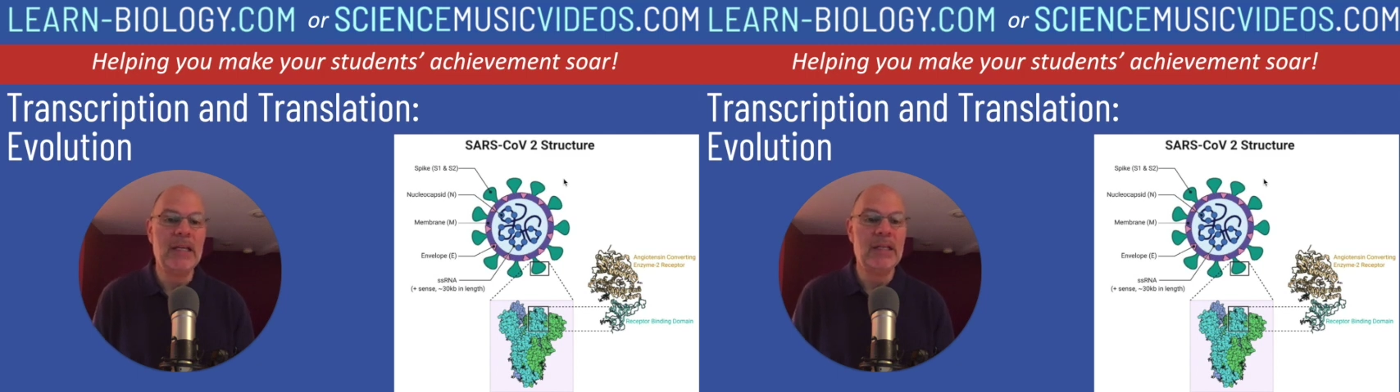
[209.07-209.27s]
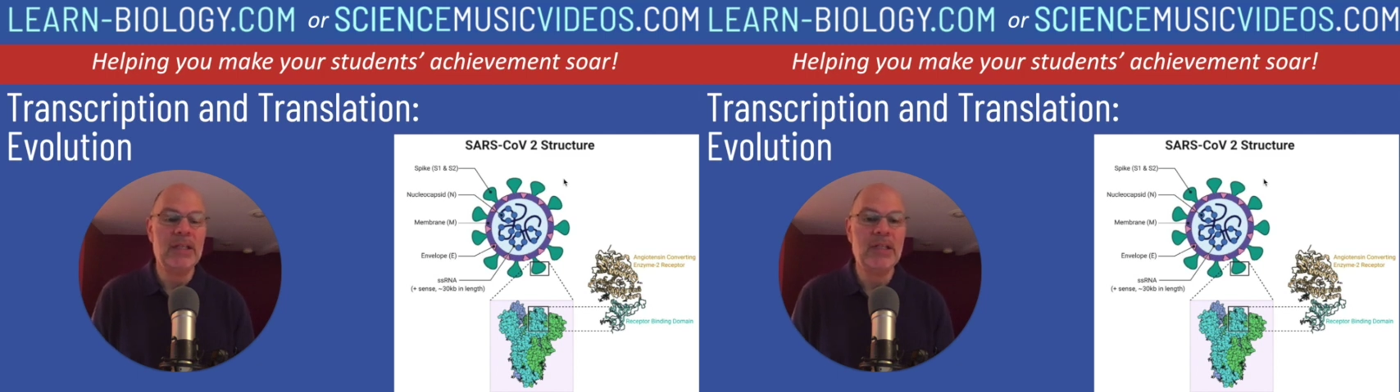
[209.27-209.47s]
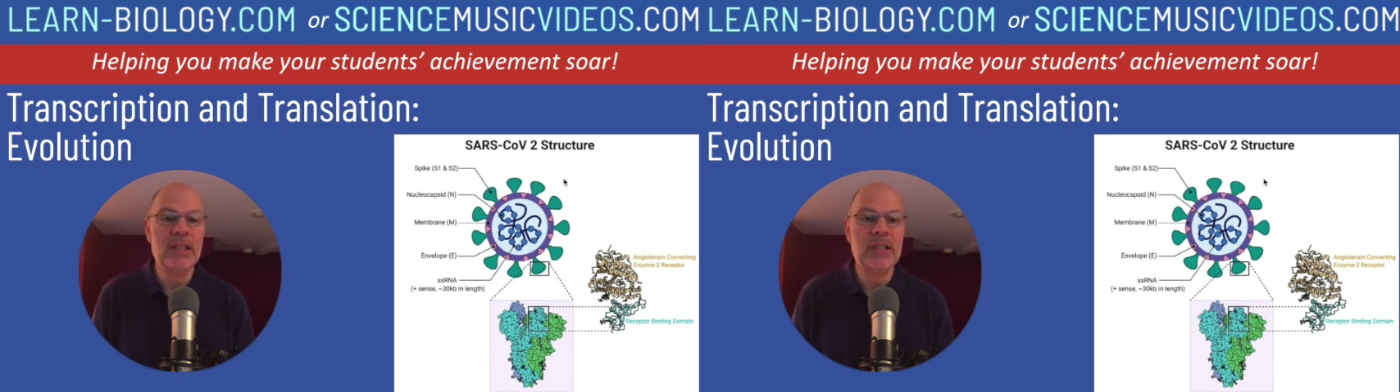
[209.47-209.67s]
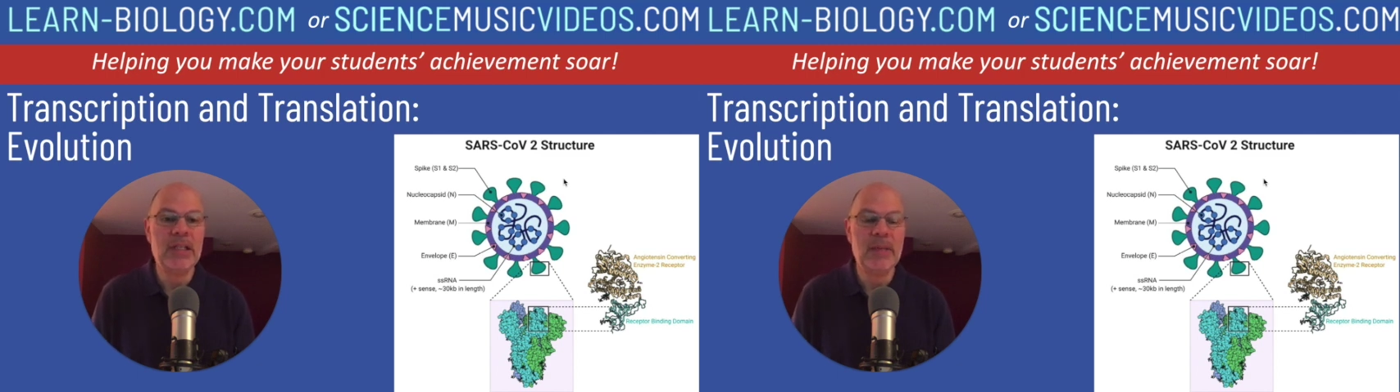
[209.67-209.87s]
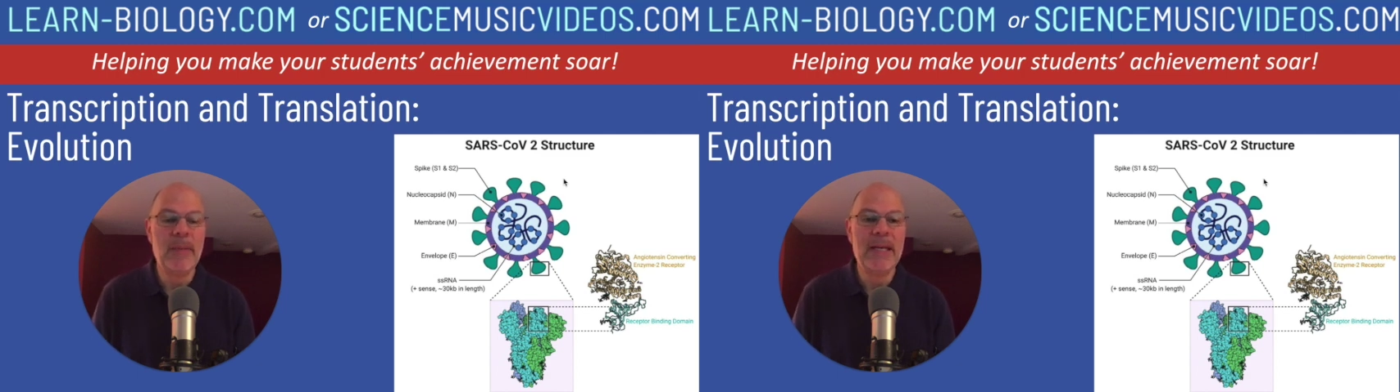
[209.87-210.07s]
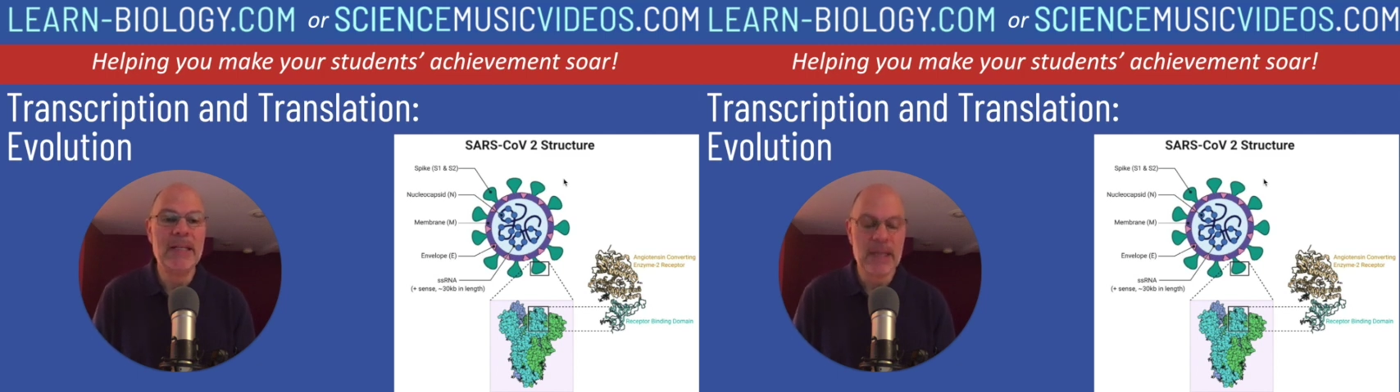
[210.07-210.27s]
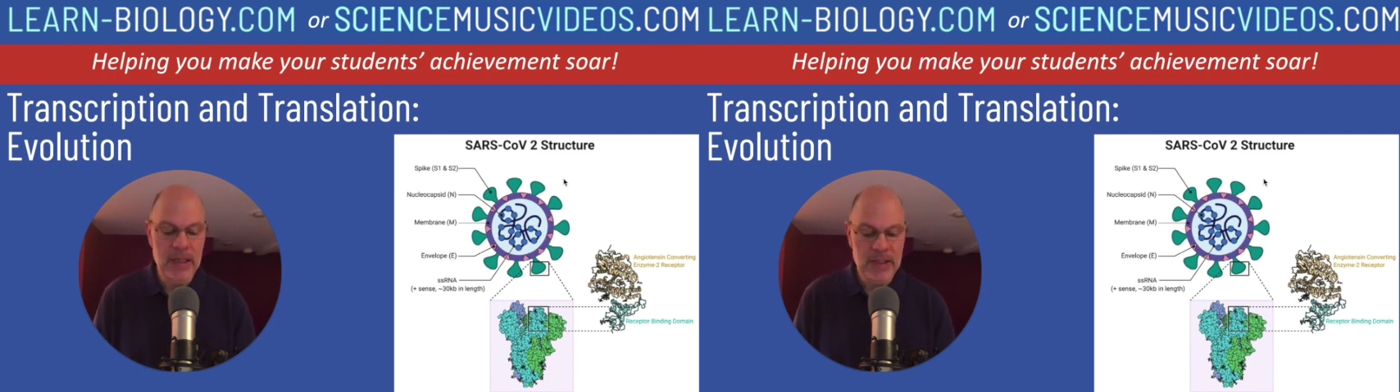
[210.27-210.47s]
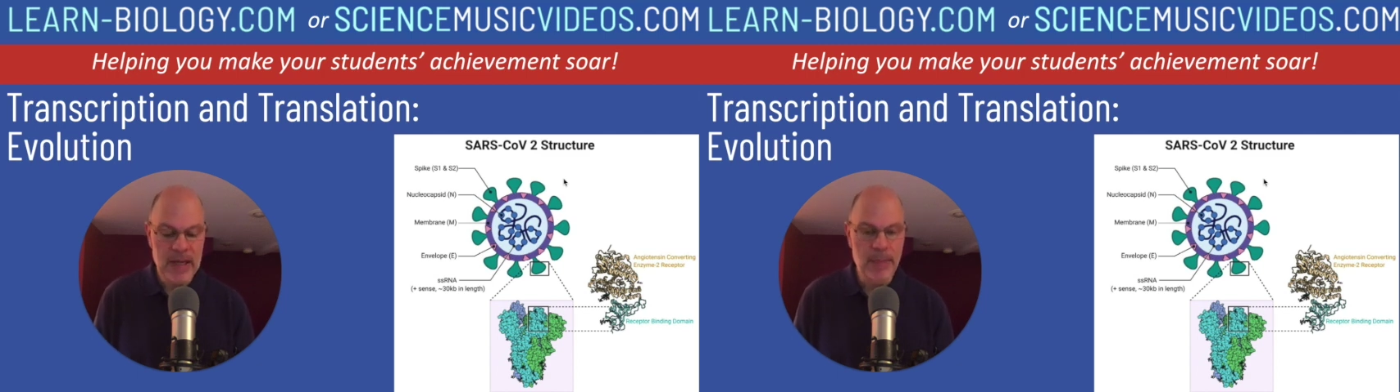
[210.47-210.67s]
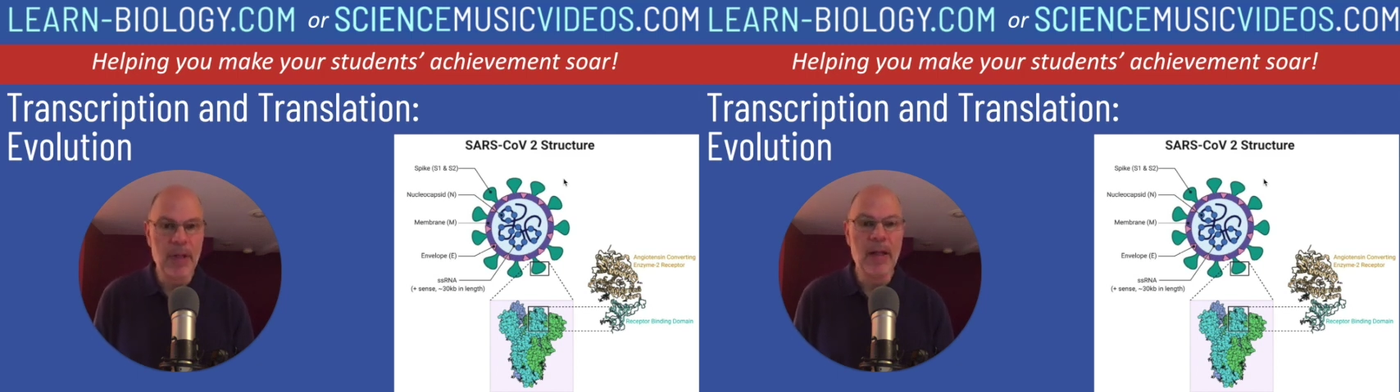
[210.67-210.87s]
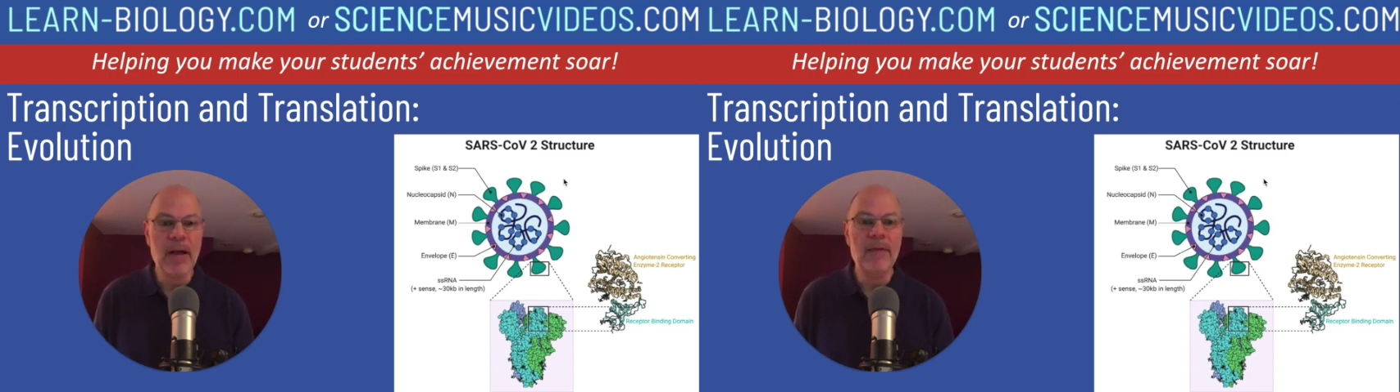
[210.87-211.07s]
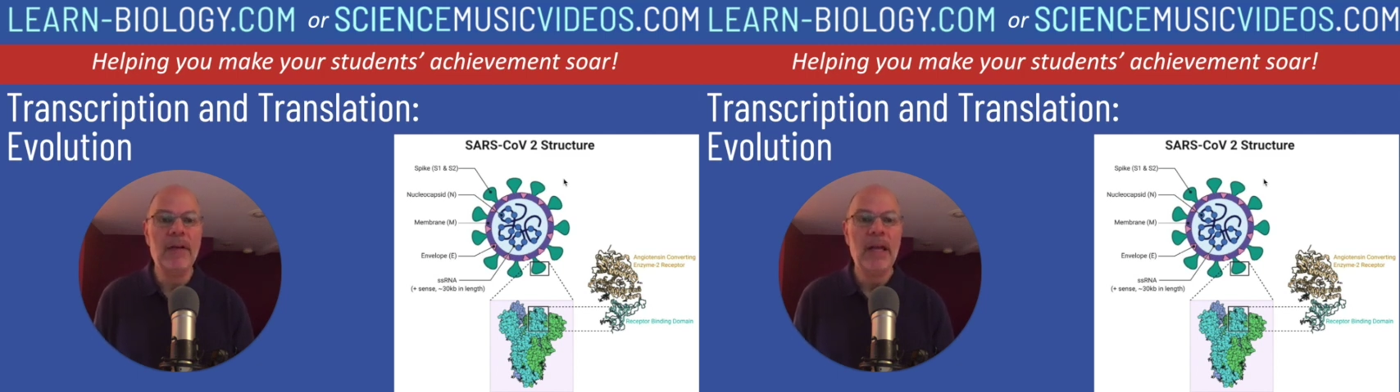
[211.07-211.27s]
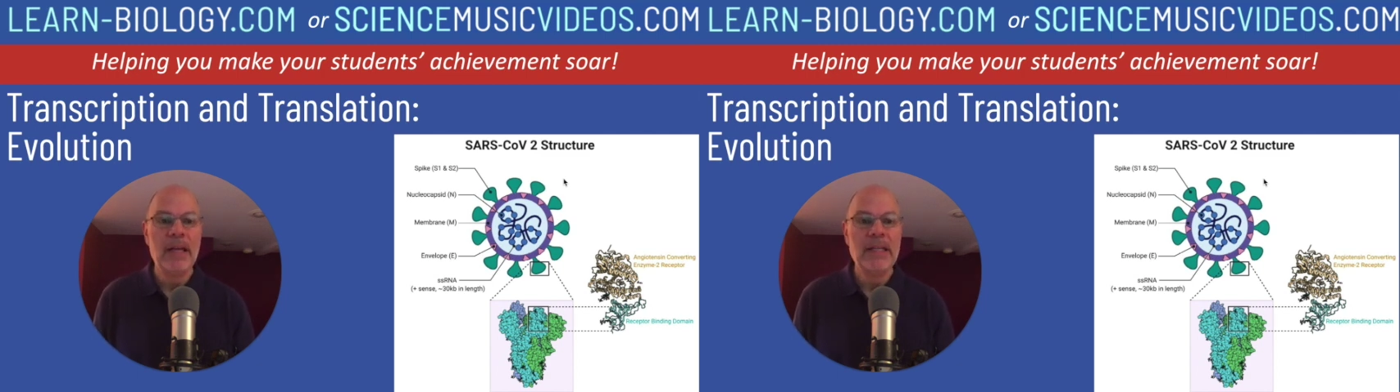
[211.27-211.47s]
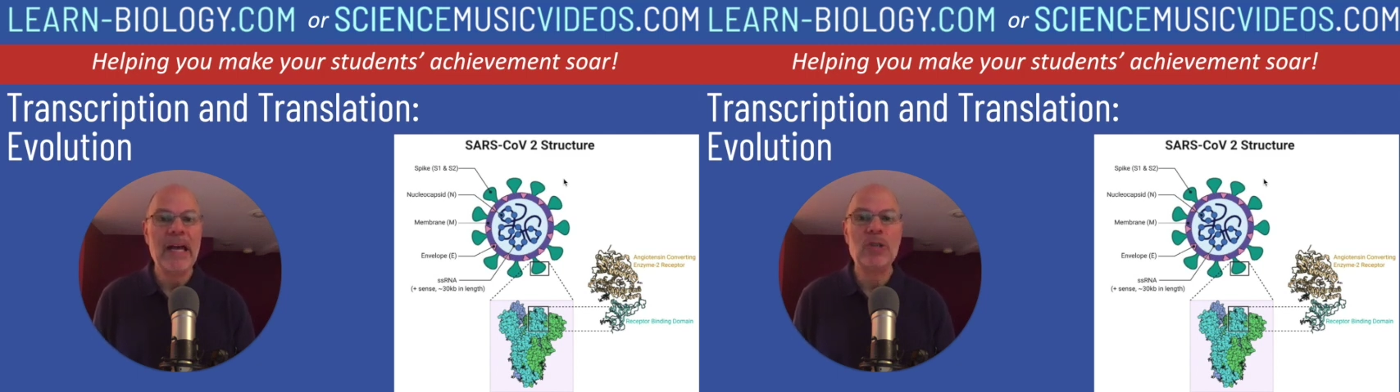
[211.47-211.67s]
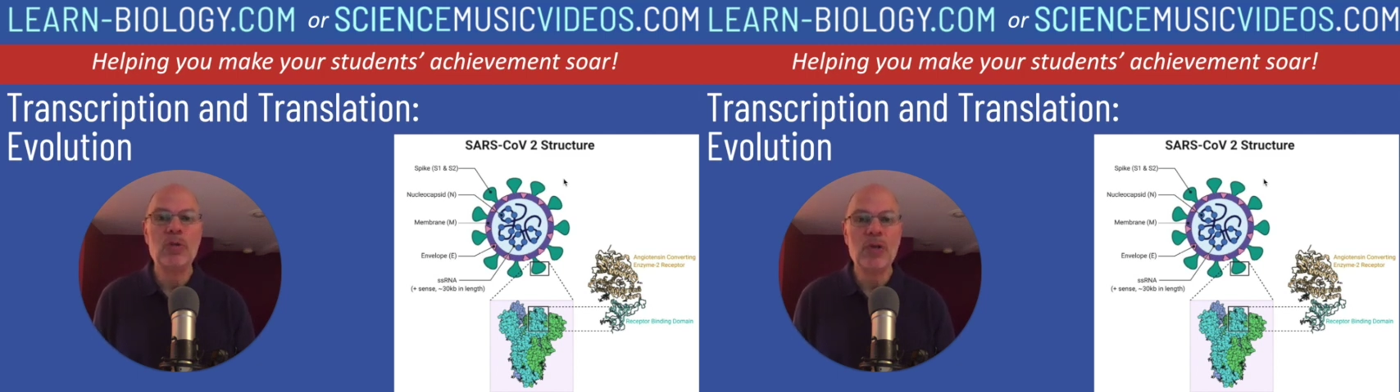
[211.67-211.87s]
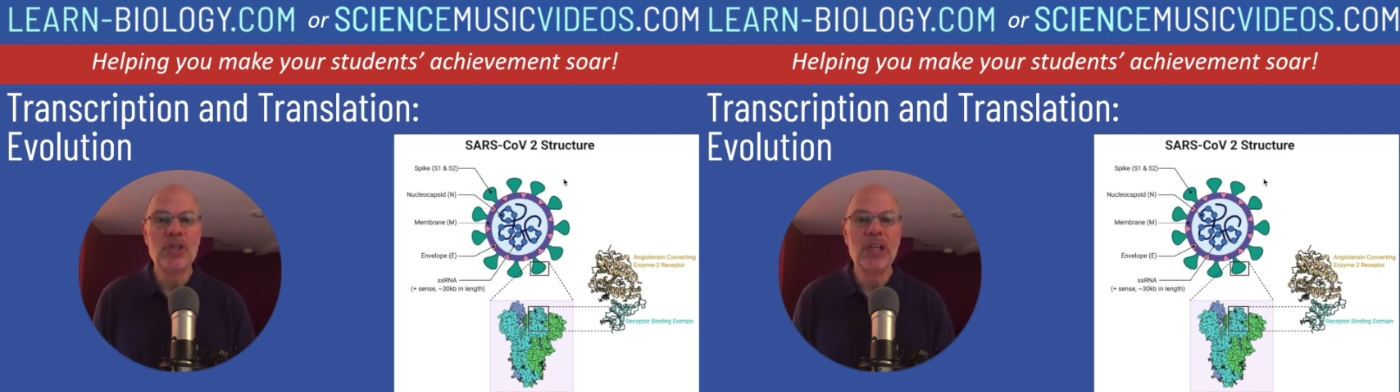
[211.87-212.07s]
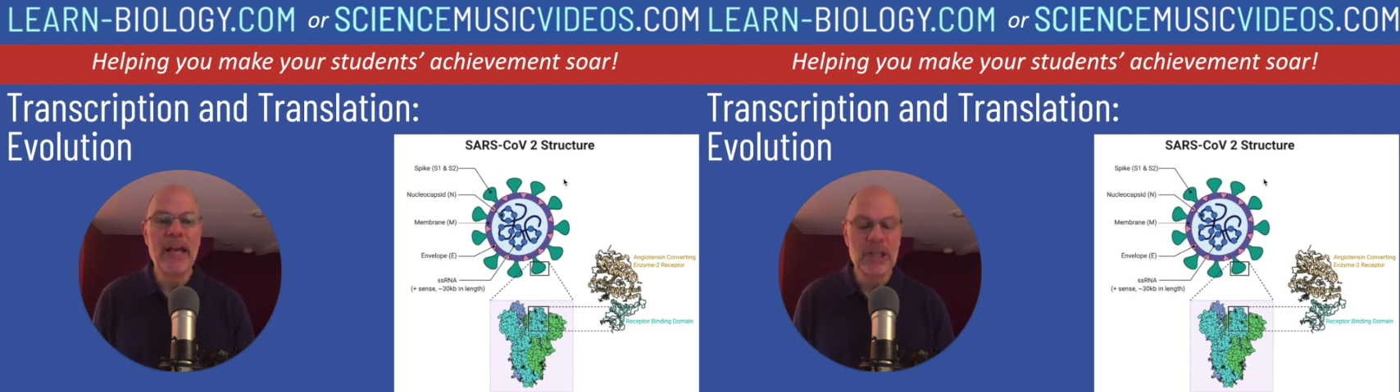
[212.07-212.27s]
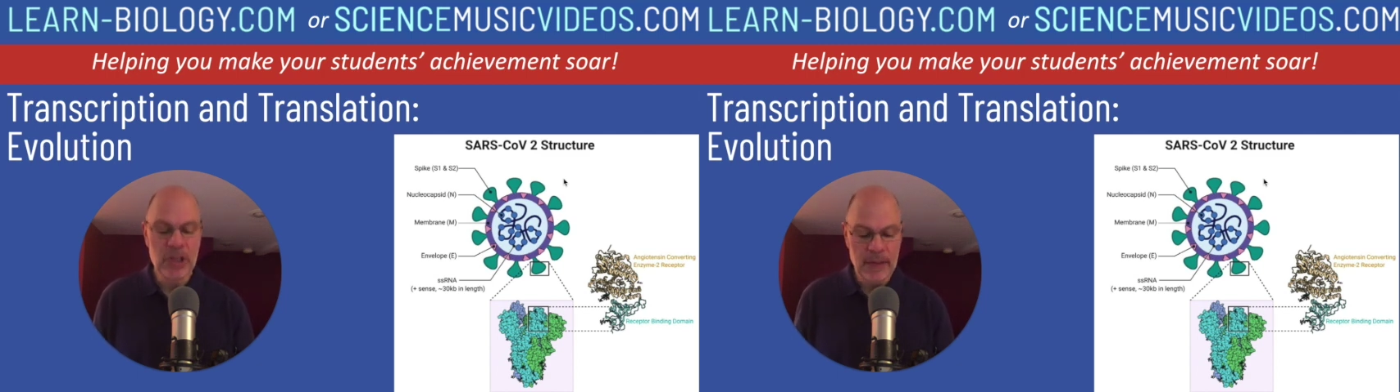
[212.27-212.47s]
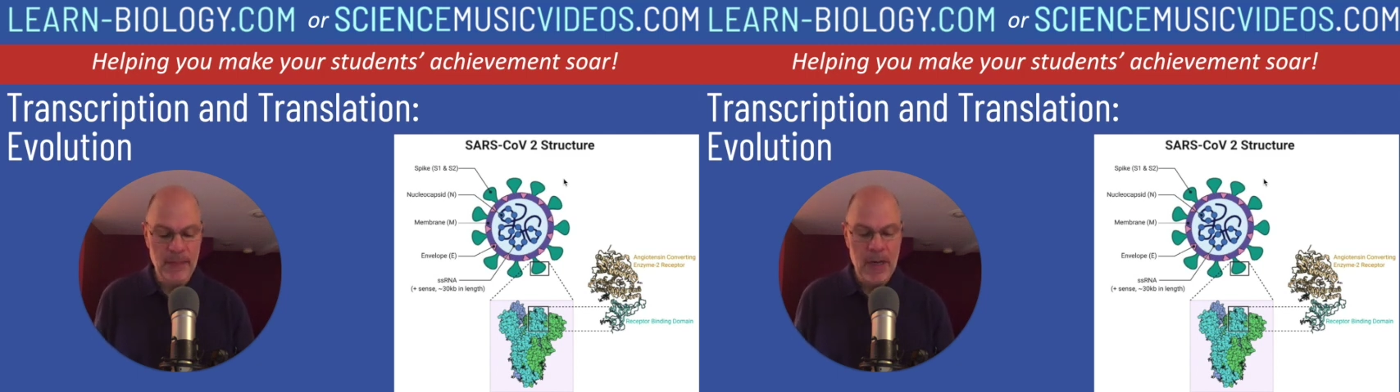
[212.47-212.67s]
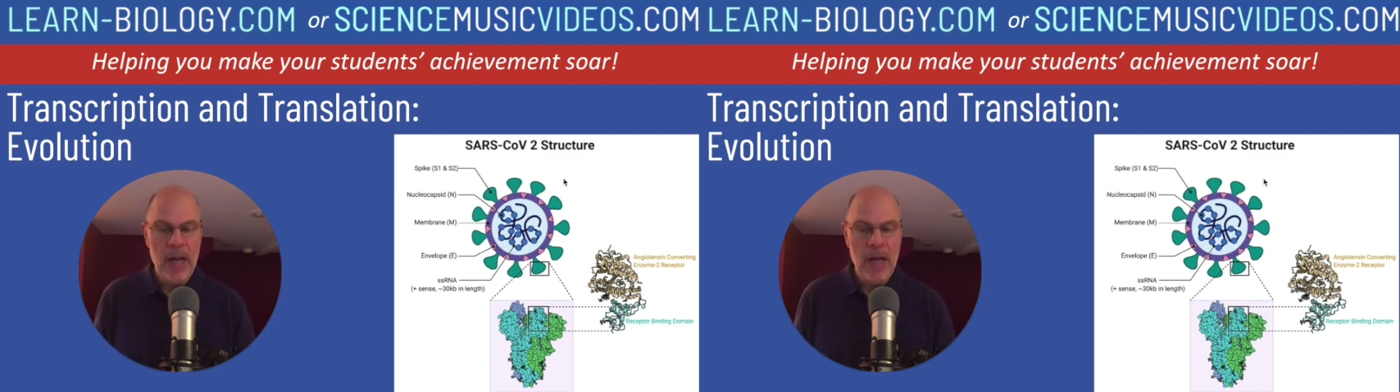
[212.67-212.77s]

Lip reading: It's an amazing example of natural selection.